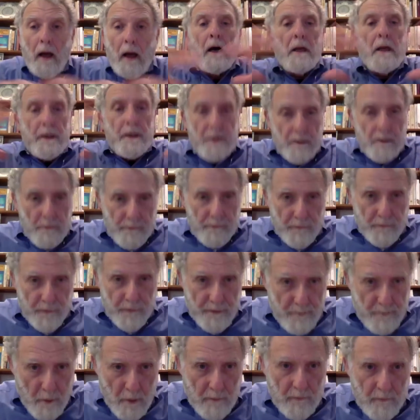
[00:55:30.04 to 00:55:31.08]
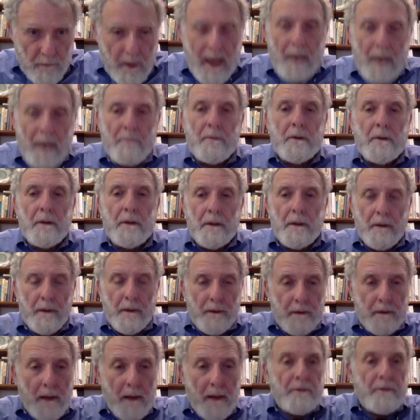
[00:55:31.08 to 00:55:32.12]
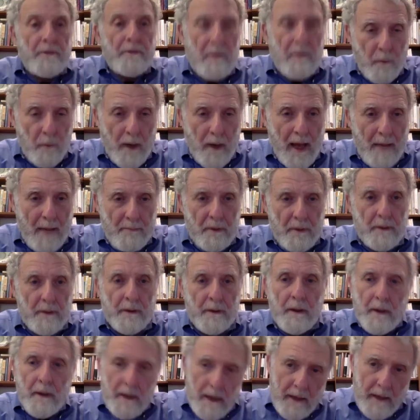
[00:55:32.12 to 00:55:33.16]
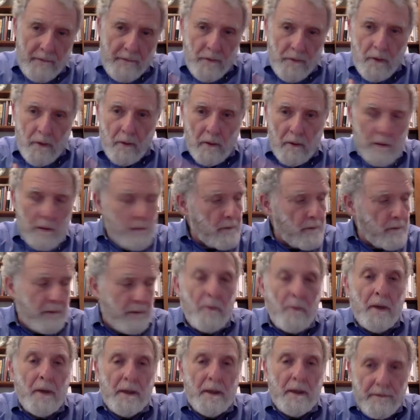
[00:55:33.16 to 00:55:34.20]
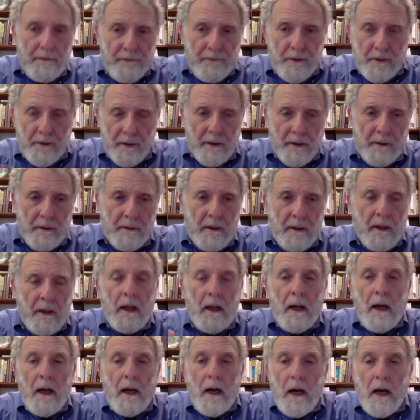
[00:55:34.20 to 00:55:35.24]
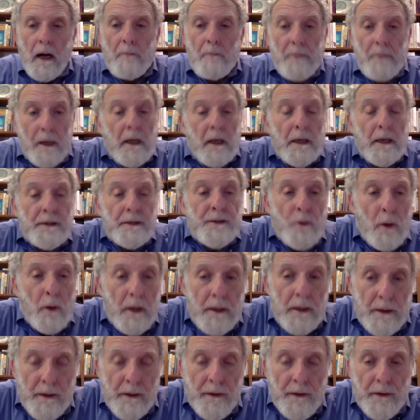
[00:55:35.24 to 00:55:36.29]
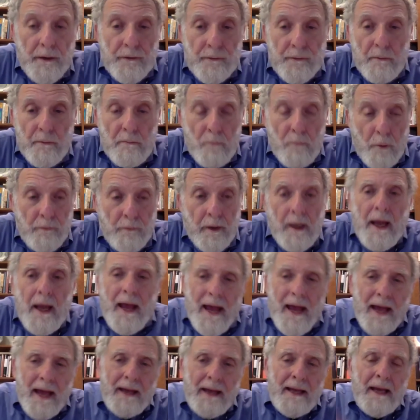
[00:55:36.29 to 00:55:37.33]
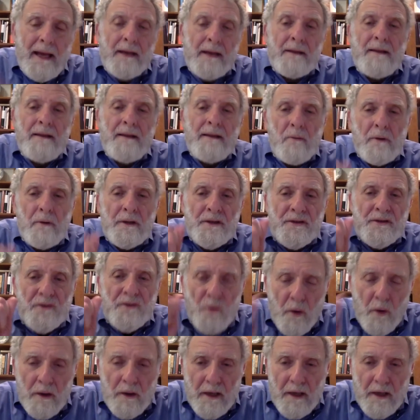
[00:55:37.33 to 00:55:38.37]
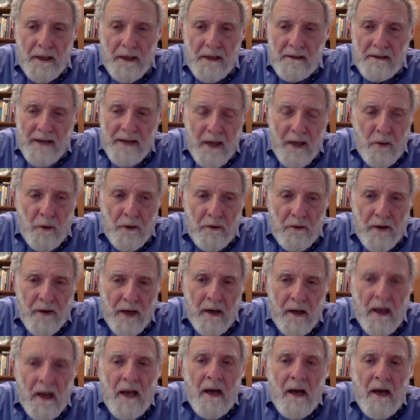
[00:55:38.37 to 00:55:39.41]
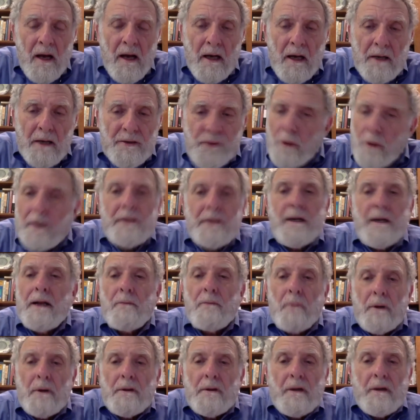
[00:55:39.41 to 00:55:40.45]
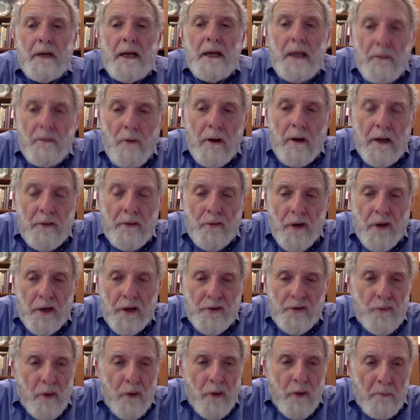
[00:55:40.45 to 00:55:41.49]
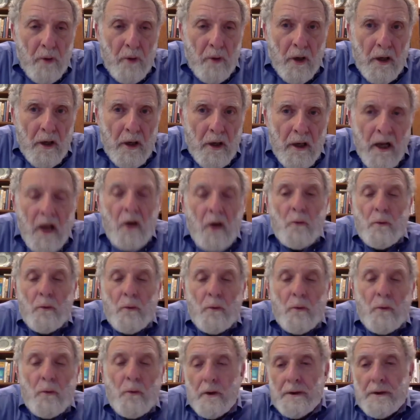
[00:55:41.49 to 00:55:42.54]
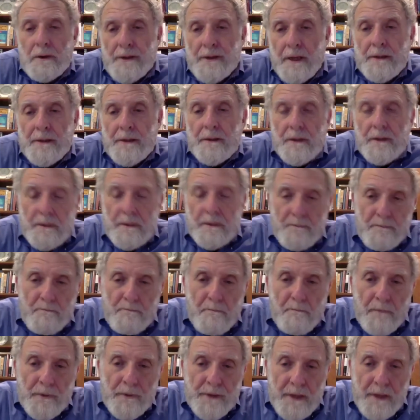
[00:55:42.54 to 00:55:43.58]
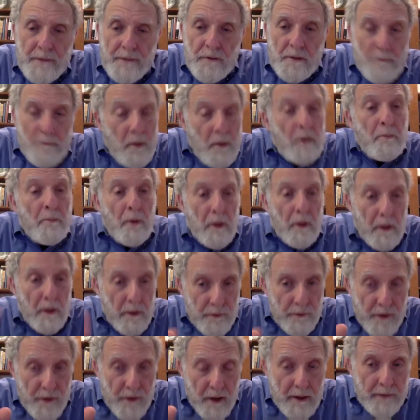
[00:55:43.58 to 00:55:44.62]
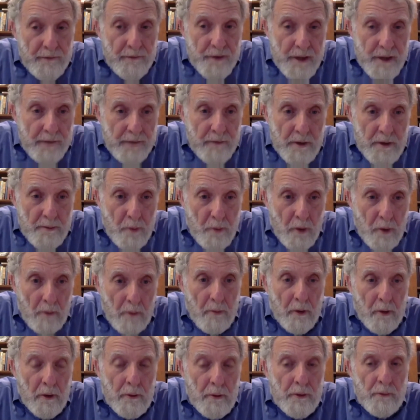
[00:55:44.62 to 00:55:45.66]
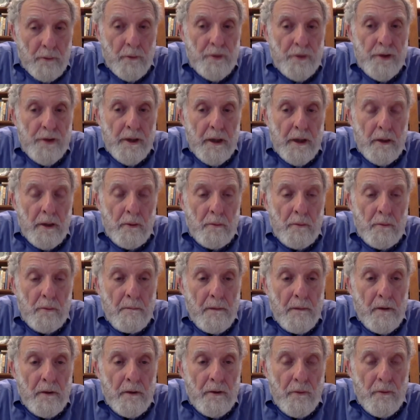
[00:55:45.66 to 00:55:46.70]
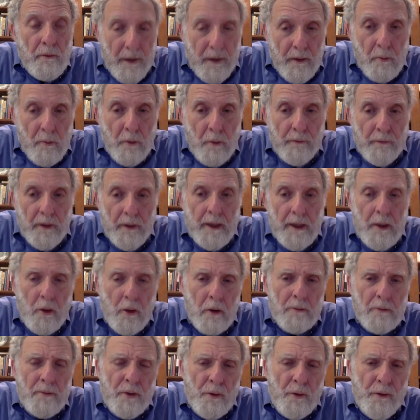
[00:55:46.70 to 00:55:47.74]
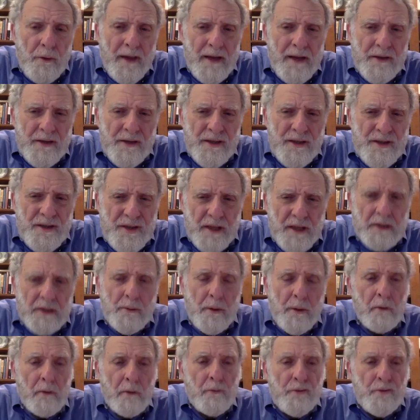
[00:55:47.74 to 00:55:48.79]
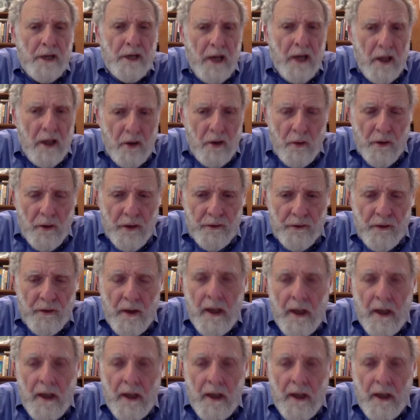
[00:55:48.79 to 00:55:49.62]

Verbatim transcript: in terms of the spirit of what happened and the substance of what happened, even though there's so many differences uh, because Sorkin did this movie. And again, it's not really Sorkin. He's getting all the credit. Sorkin didn't, he wrote an introduction to our book where Sorkin says, Steven Spielberg, it was the idea for Steven Spielberg, who was originally going to direct the movie. And he called him in 2006 when they were originally going to do this.